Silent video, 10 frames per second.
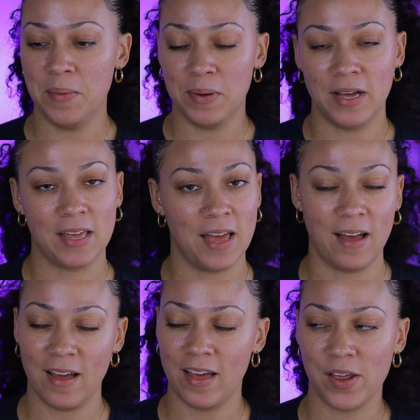But
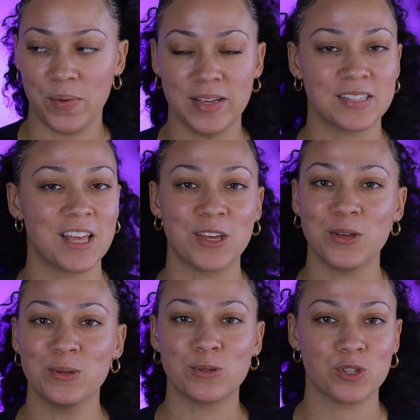yeah, anyways, thank
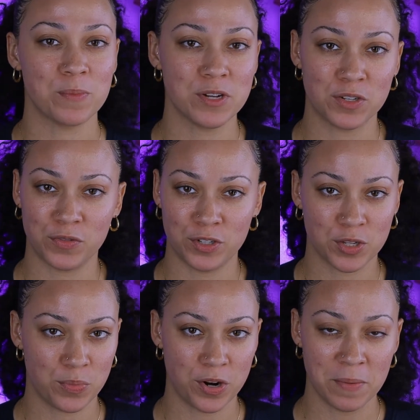you so much for
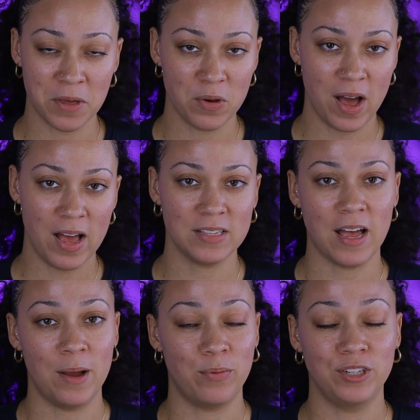supporting me, you guys.
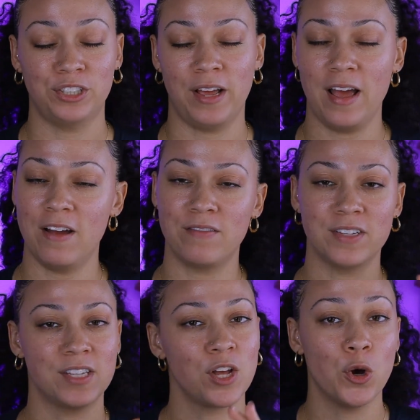I appreciate every
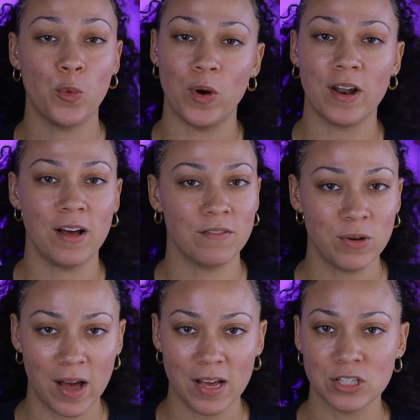single one of
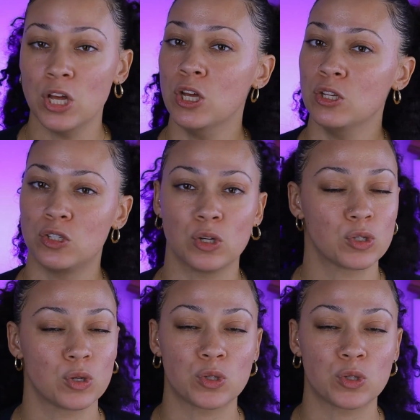you guys so